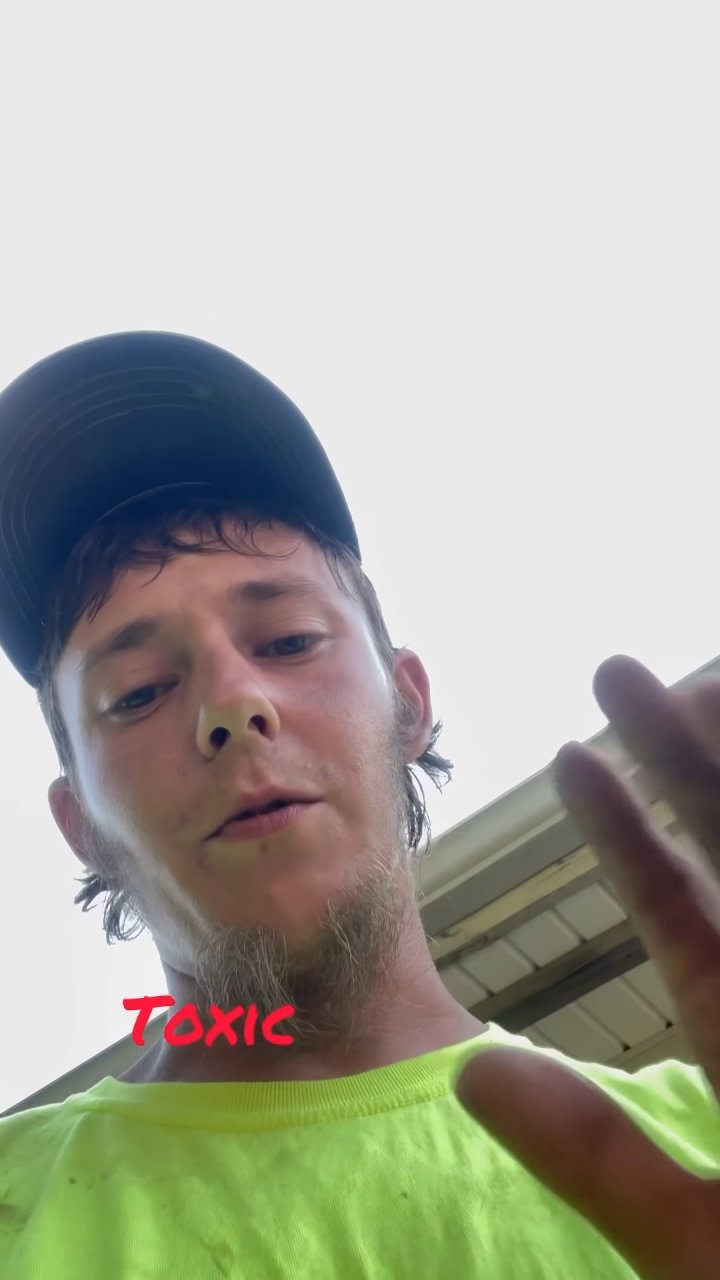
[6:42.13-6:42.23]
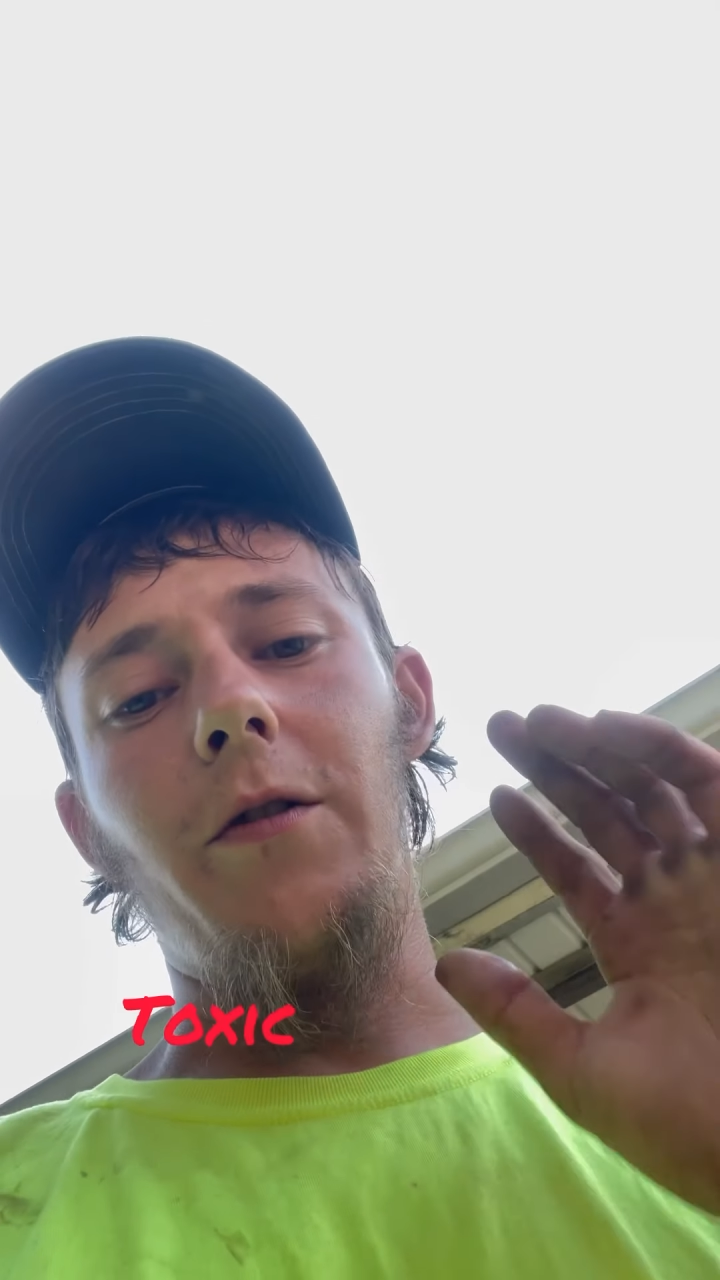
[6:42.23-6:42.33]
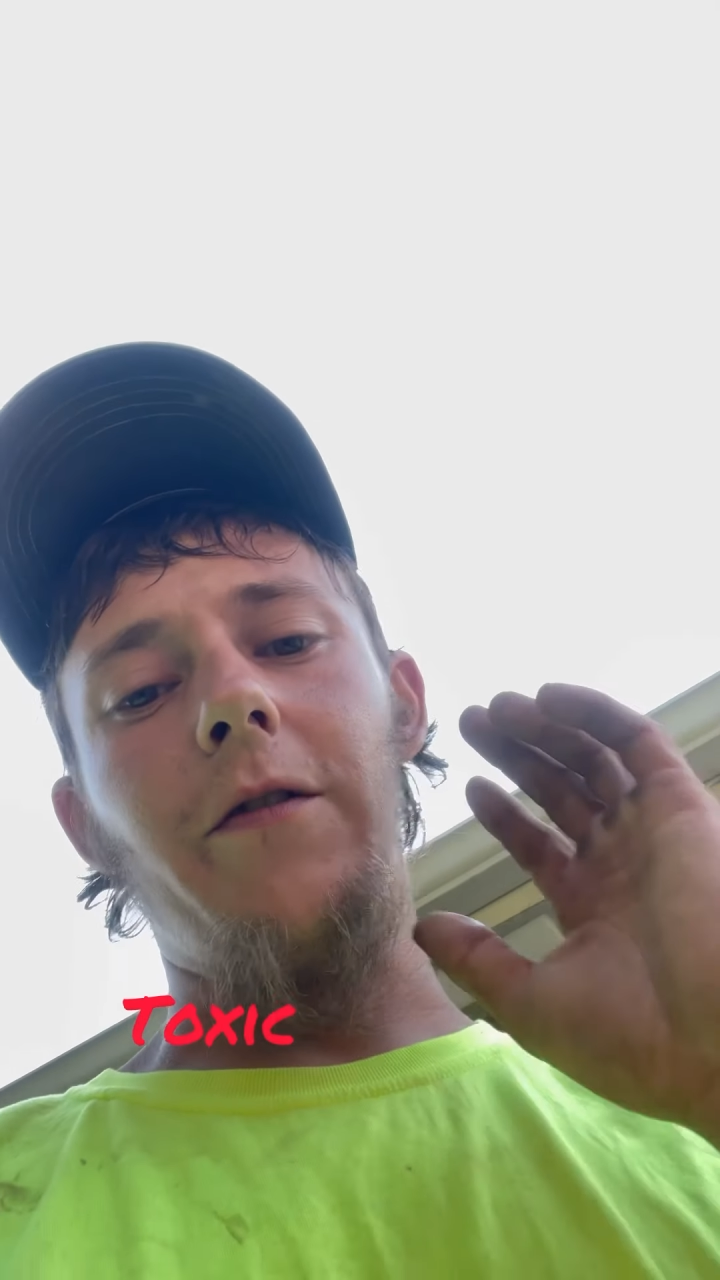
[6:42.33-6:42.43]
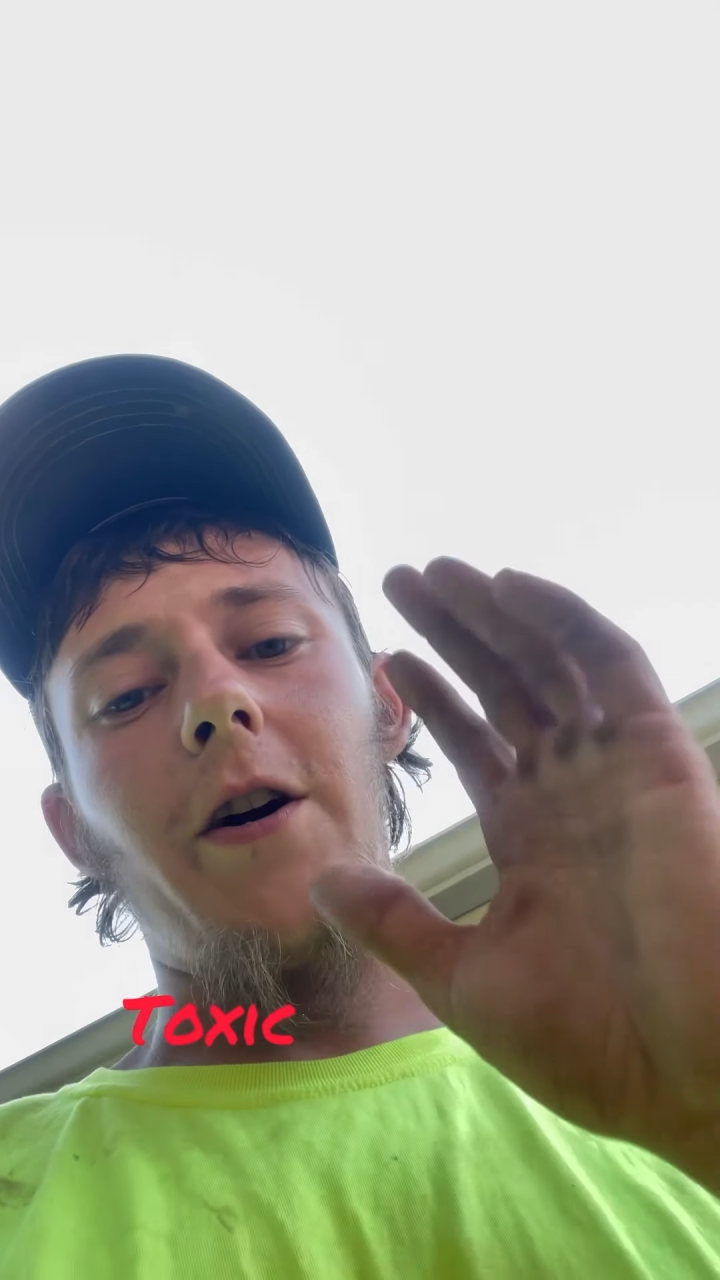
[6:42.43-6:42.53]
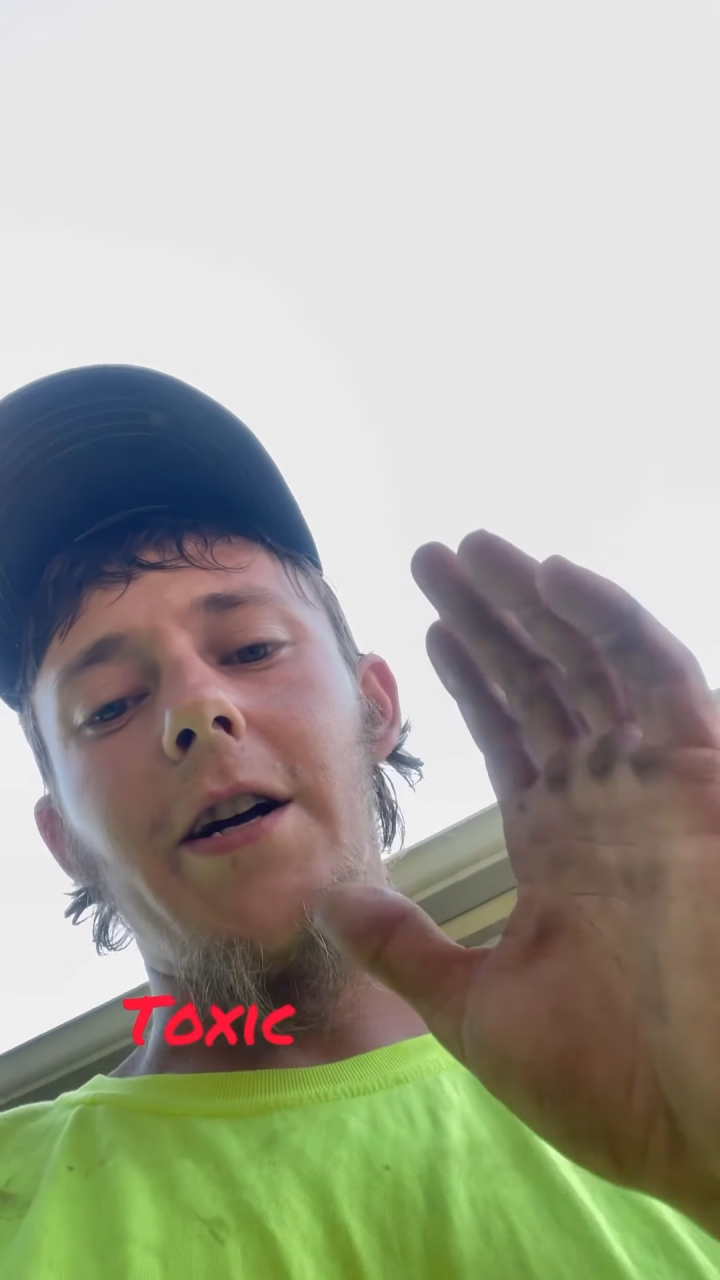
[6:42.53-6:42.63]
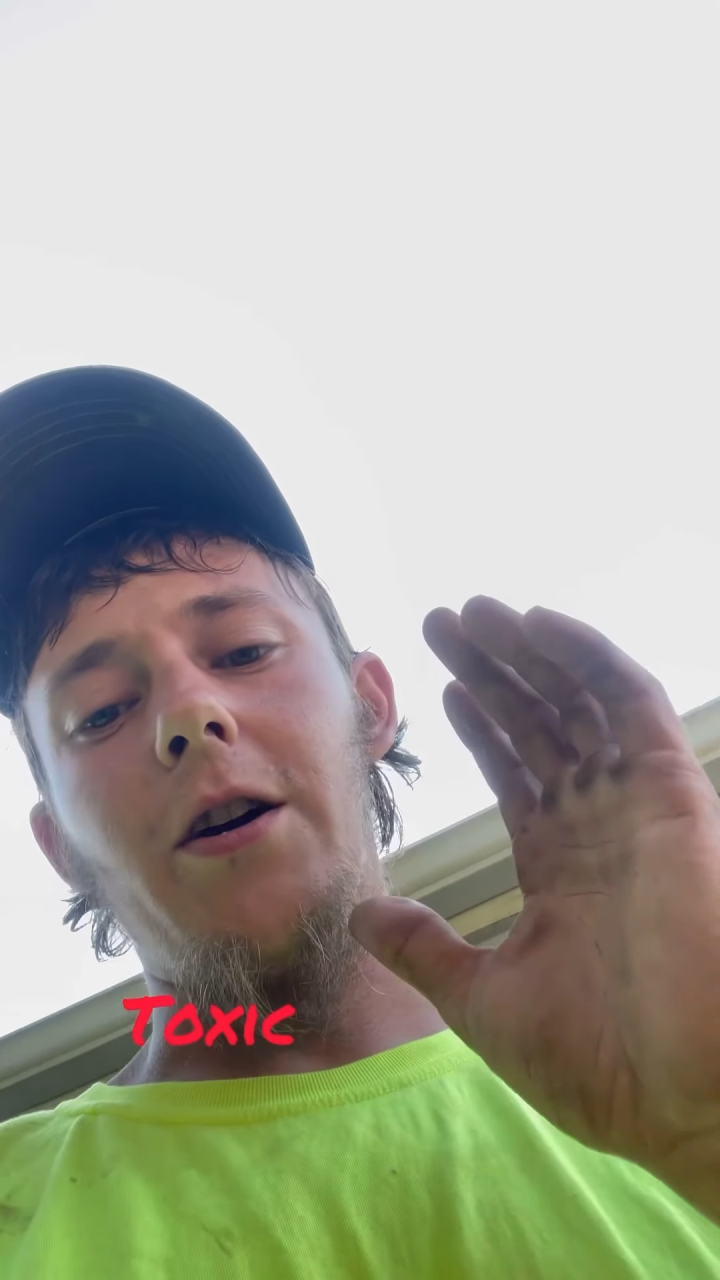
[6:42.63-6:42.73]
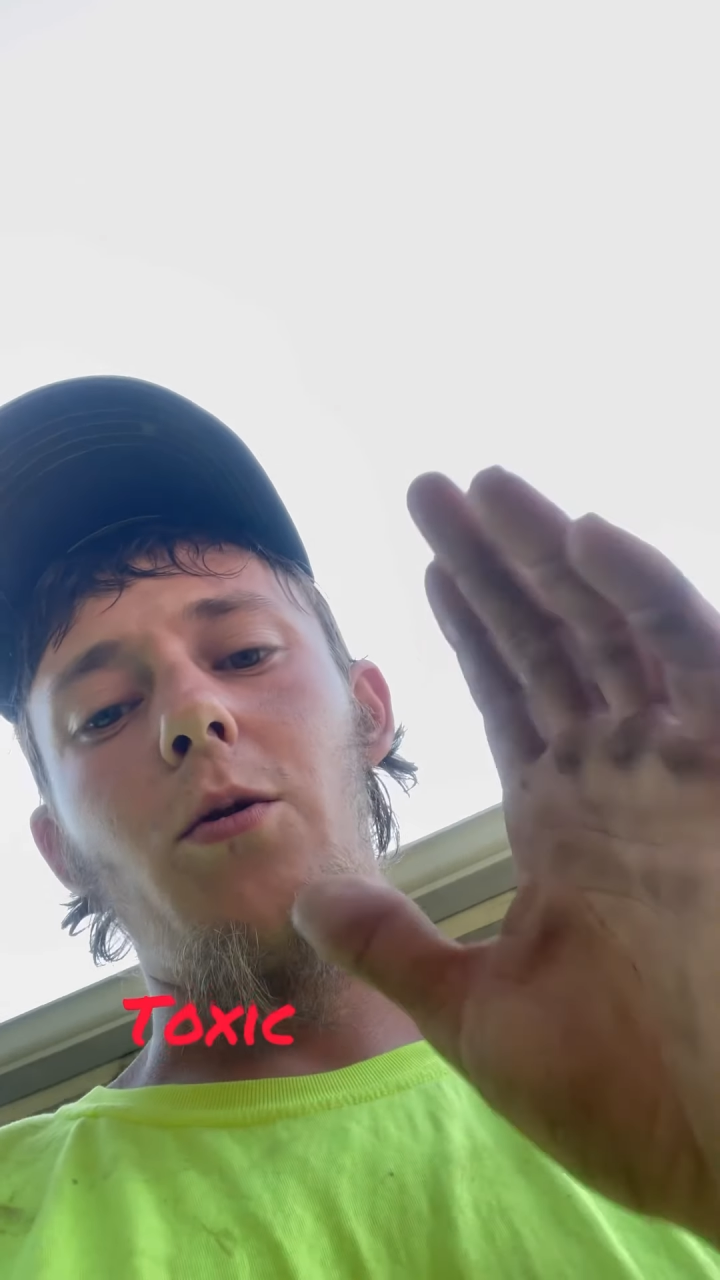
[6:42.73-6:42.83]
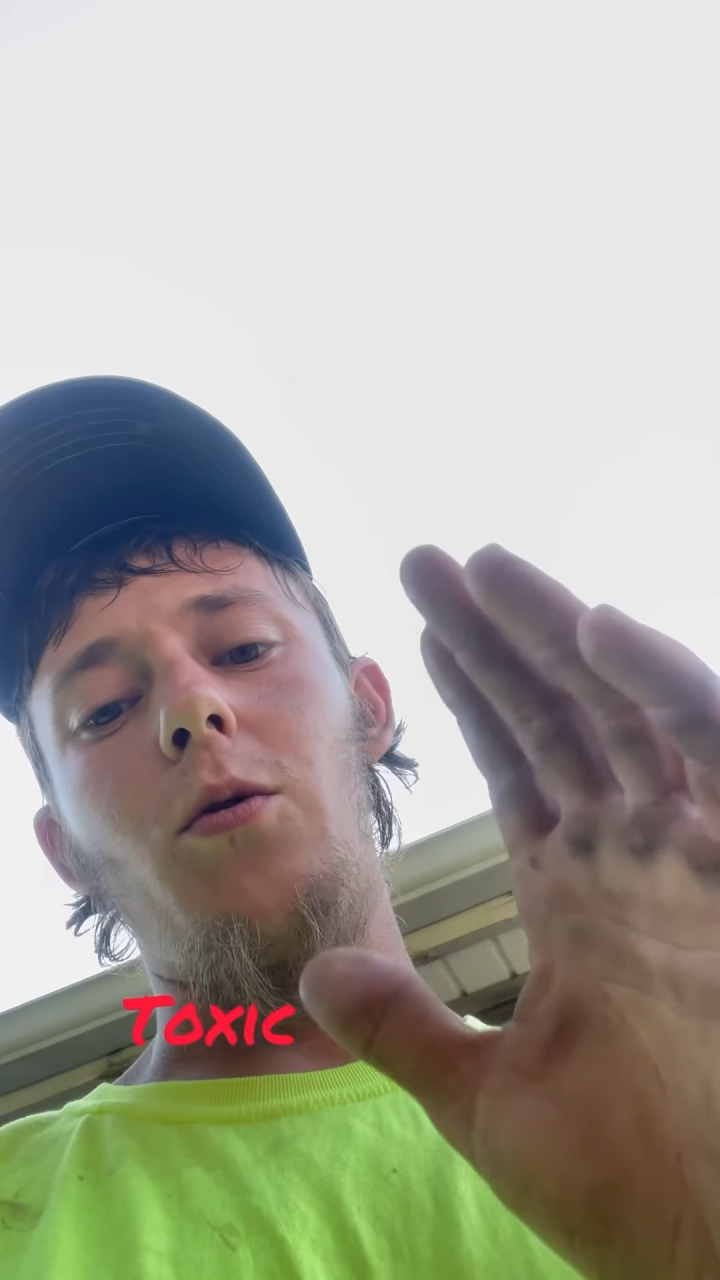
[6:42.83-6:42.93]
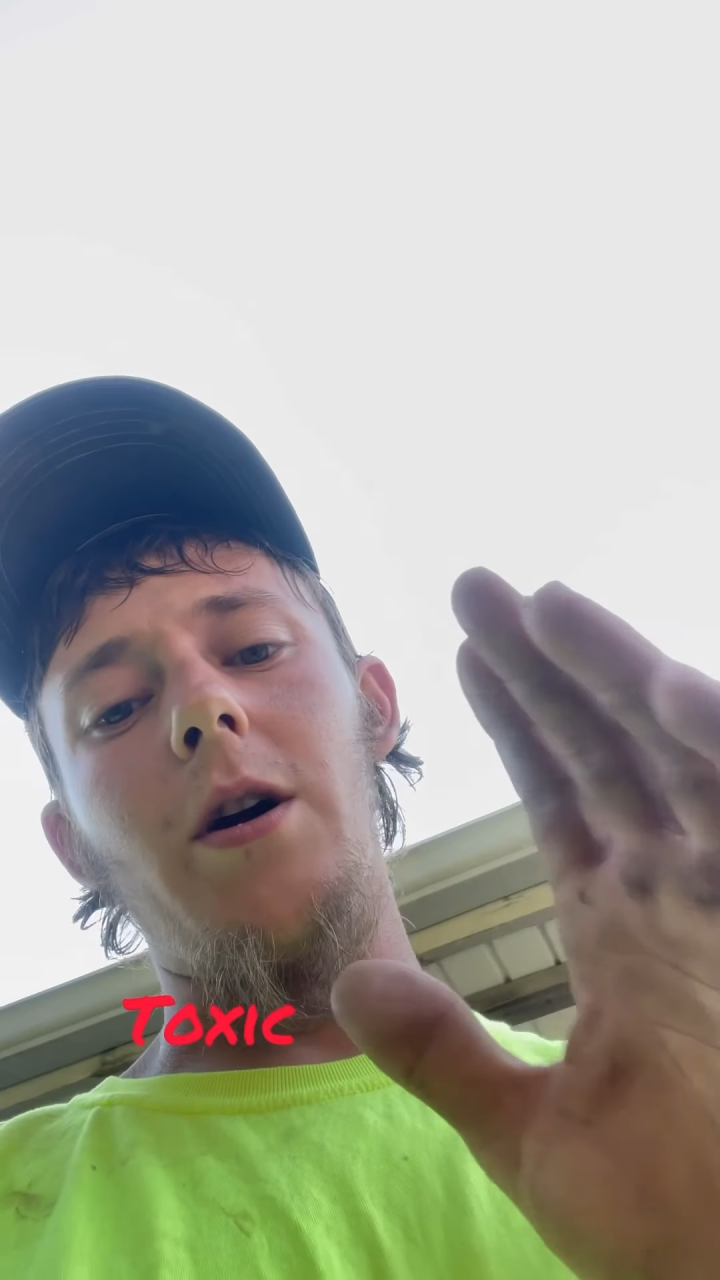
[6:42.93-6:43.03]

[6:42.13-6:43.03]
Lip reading: fucking cool